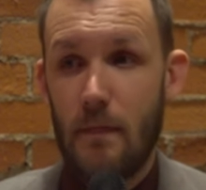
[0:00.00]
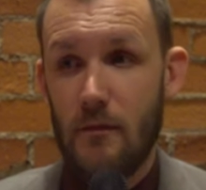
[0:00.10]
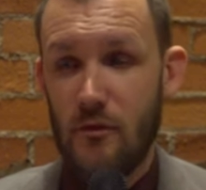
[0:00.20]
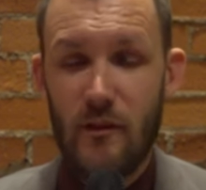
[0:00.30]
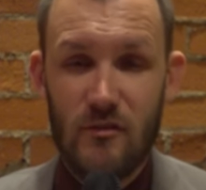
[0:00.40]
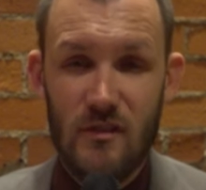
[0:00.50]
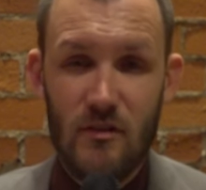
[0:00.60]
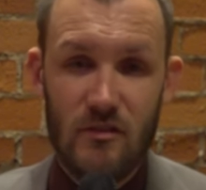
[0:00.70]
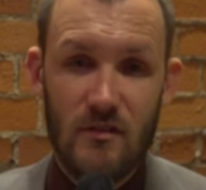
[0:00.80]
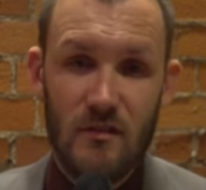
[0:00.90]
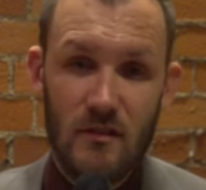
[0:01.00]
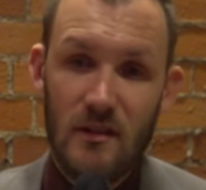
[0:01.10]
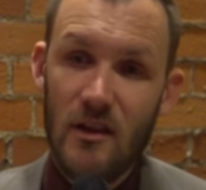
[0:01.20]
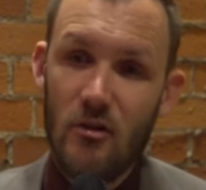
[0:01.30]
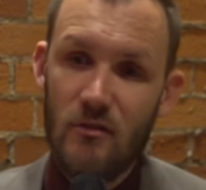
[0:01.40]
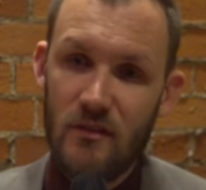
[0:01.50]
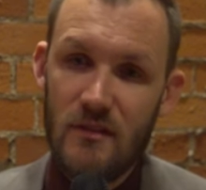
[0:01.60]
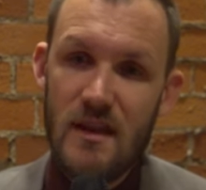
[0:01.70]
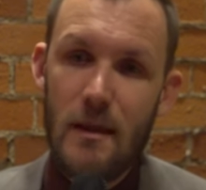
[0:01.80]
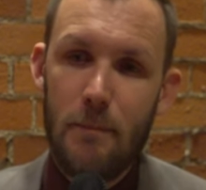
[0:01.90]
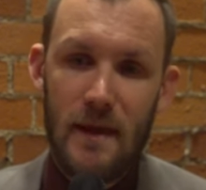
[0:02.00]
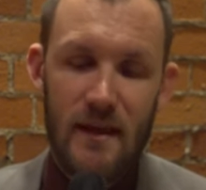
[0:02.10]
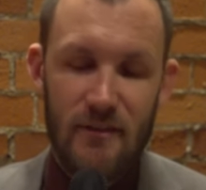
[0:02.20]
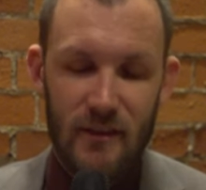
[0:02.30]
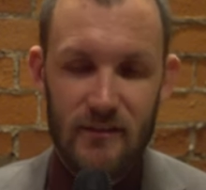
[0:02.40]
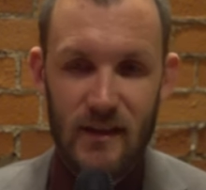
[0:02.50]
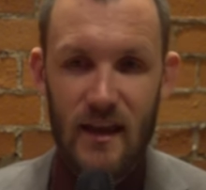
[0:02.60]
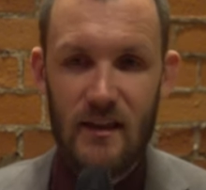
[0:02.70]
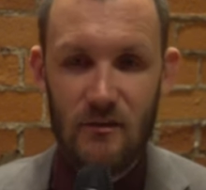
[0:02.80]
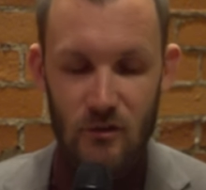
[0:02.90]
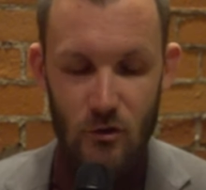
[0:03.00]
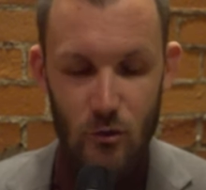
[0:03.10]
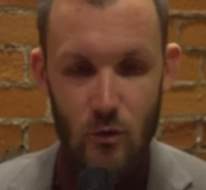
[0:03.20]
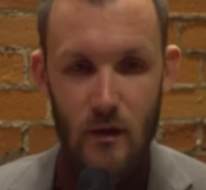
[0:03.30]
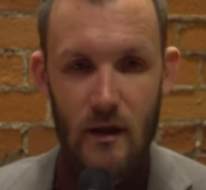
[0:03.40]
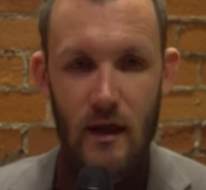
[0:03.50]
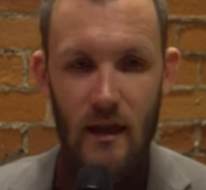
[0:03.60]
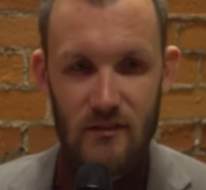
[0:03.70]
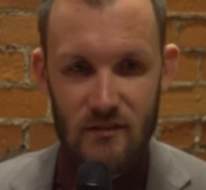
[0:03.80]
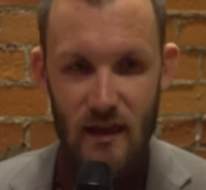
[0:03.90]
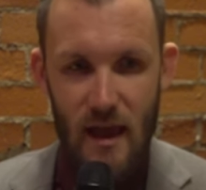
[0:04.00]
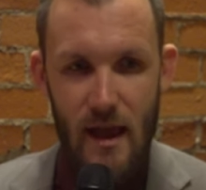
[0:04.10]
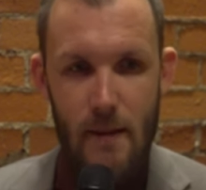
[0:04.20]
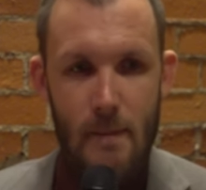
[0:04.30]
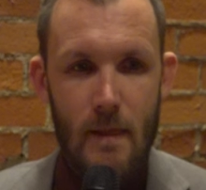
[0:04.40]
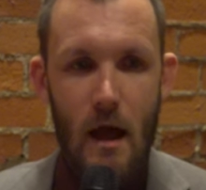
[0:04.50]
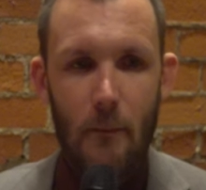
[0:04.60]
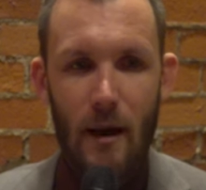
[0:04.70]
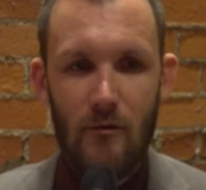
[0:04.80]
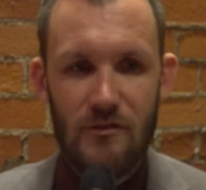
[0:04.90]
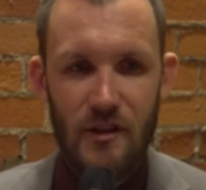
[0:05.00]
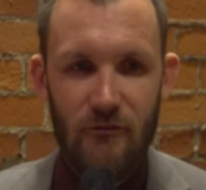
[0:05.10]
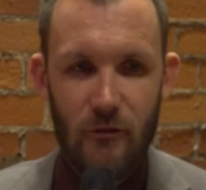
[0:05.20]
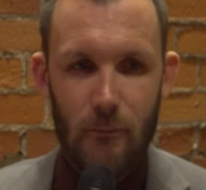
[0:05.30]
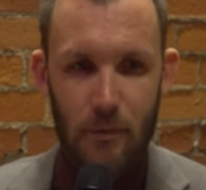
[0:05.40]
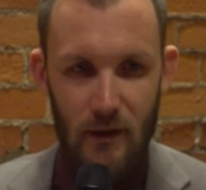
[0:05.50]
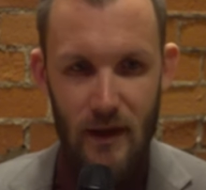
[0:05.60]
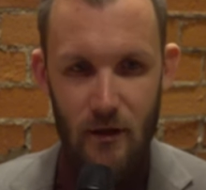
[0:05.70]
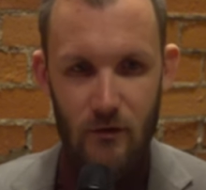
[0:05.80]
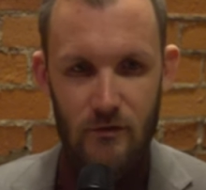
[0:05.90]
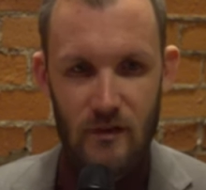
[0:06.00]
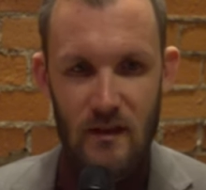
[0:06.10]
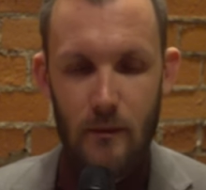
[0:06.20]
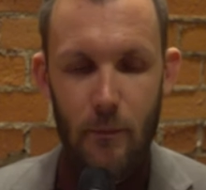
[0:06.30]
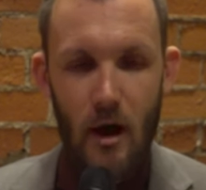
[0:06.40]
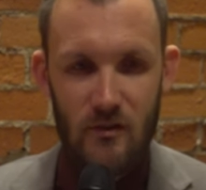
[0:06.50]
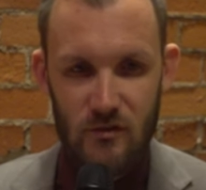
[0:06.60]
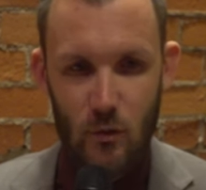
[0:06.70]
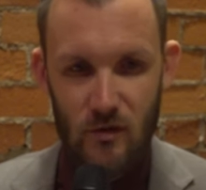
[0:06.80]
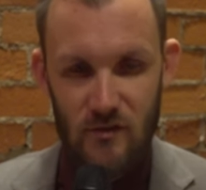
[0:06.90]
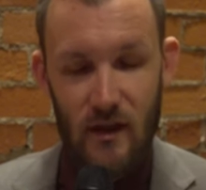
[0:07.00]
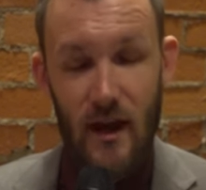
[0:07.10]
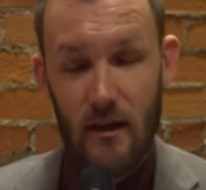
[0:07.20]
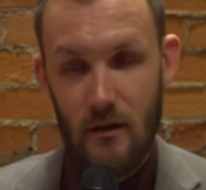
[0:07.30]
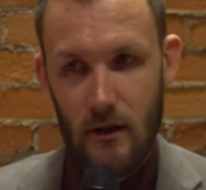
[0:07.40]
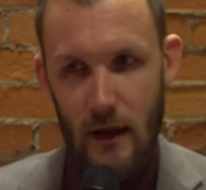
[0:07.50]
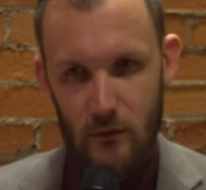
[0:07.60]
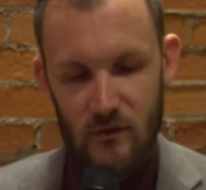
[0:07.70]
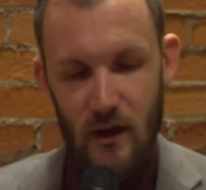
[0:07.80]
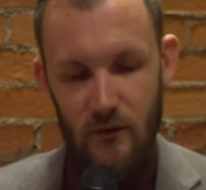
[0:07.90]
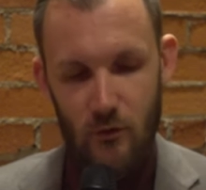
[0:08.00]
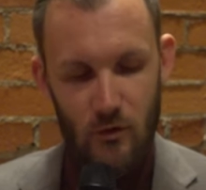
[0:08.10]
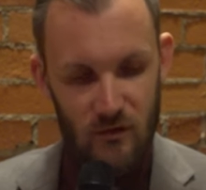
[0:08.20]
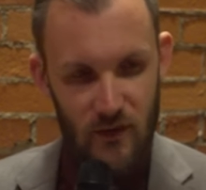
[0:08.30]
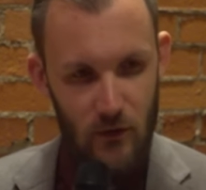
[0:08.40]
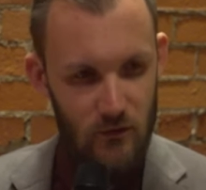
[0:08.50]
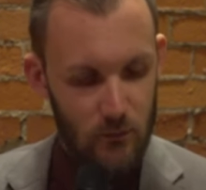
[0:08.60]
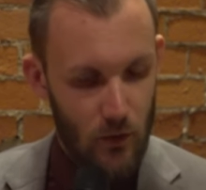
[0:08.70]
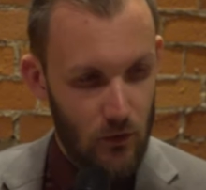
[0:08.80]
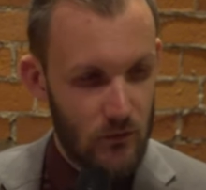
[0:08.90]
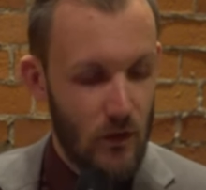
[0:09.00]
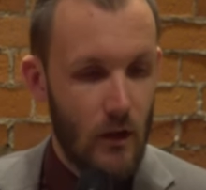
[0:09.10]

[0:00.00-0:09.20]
So there's little nitpicky things that I can do and say about different players in the box score tonight, outside, of course, of Harrison Barnes.